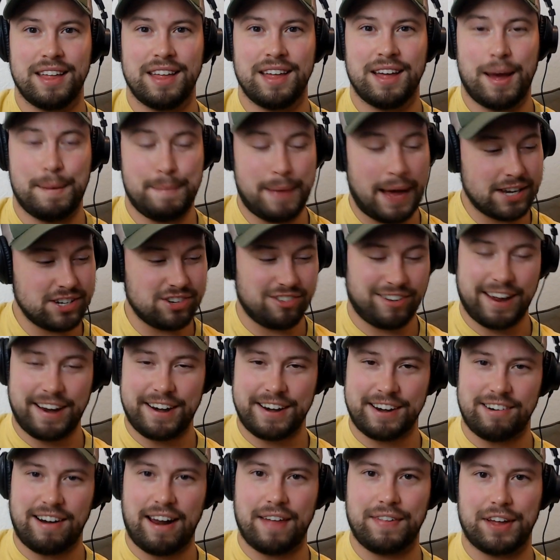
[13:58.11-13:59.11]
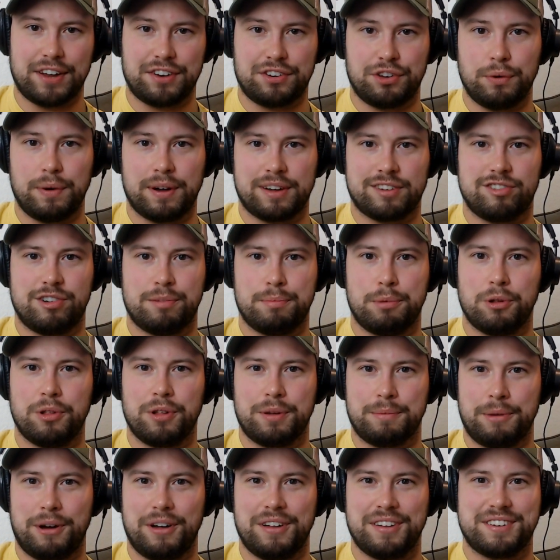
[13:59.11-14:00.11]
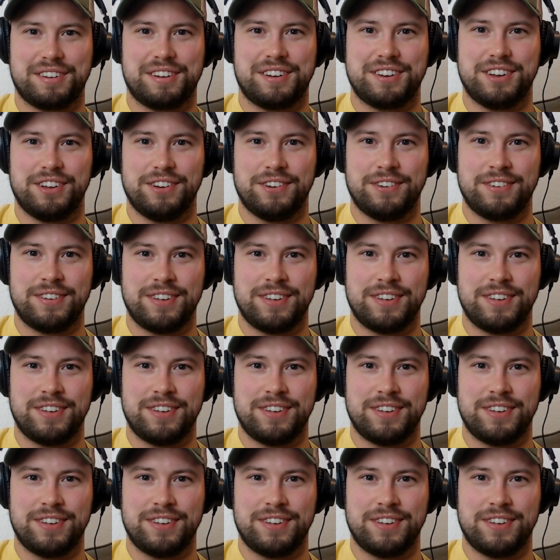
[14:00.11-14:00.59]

Imagine carrying around like 2 extra bowling balls on you.